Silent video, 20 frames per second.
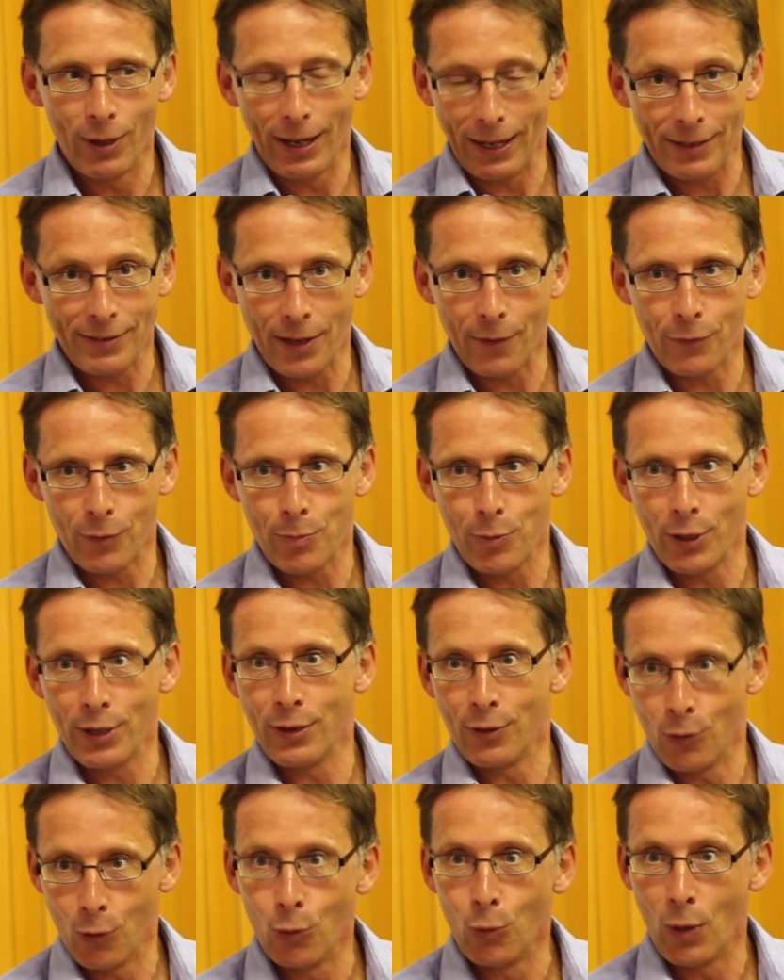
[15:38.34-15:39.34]
except for
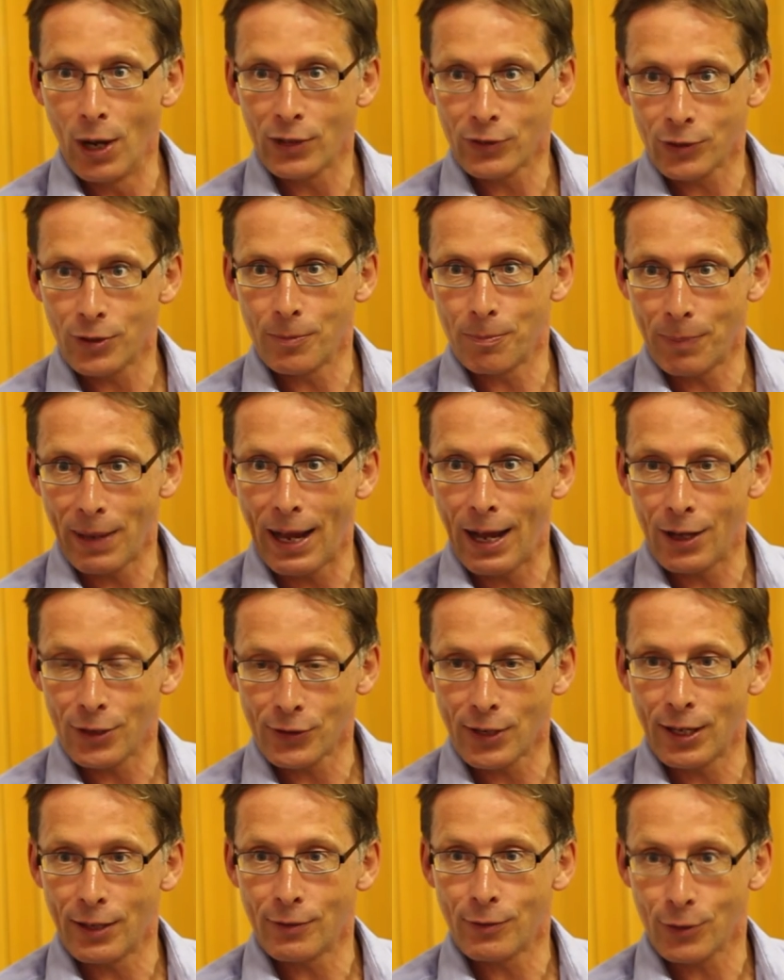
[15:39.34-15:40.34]
Britain, all Western
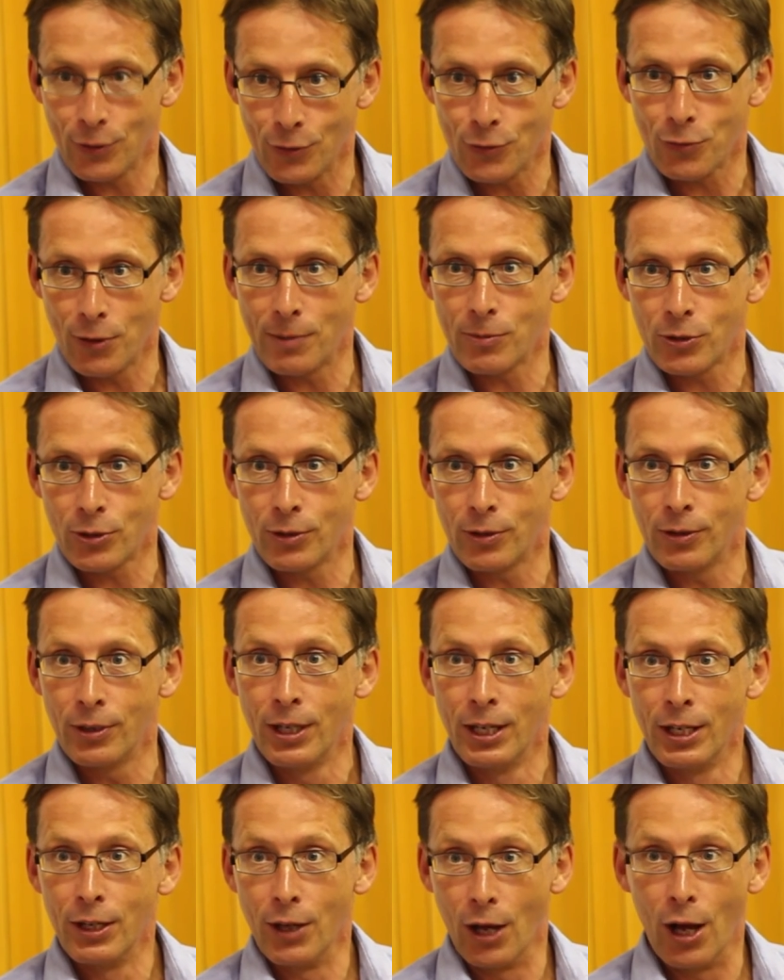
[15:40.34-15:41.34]
powers had conscription
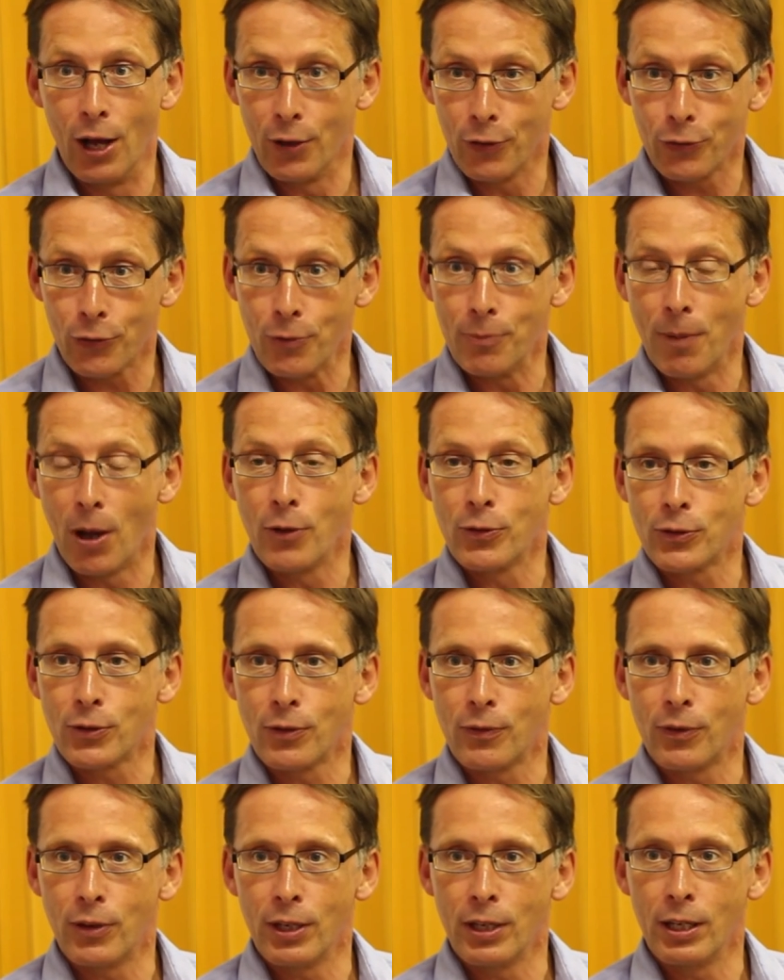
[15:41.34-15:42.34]
through
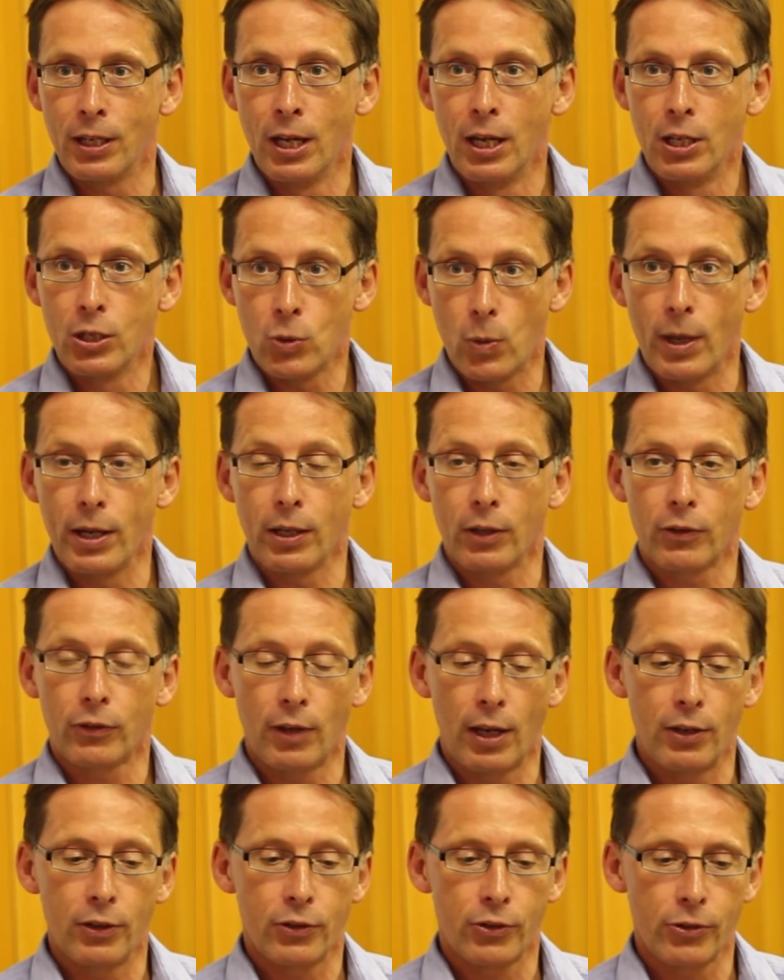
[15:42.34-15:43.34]
most of the 20th
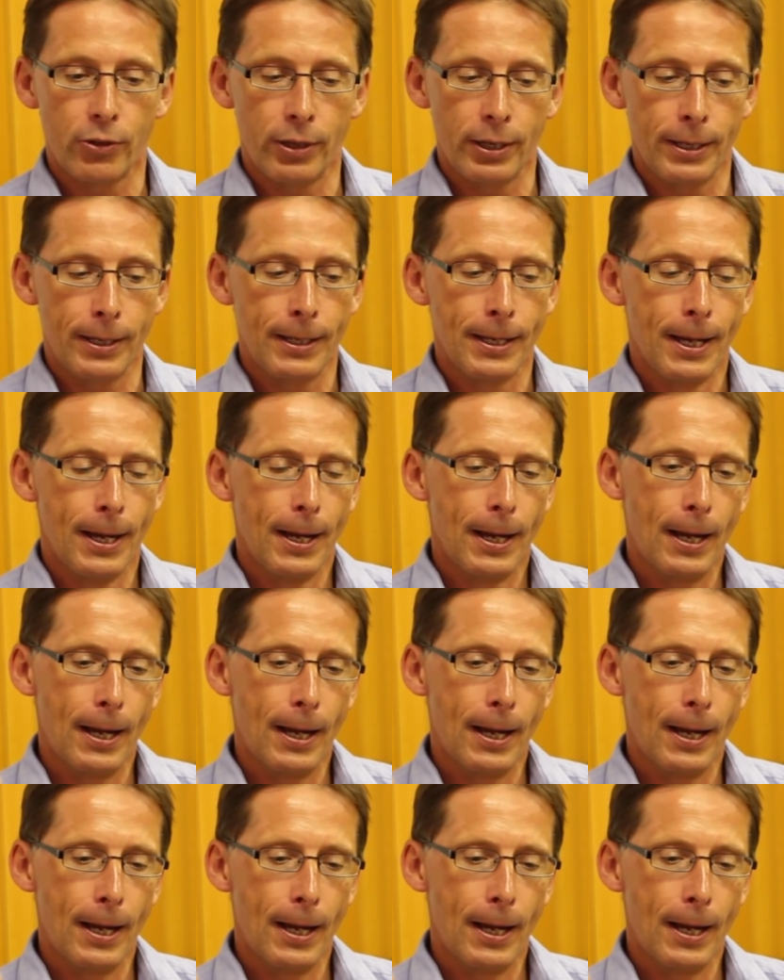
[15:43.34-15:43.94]
century.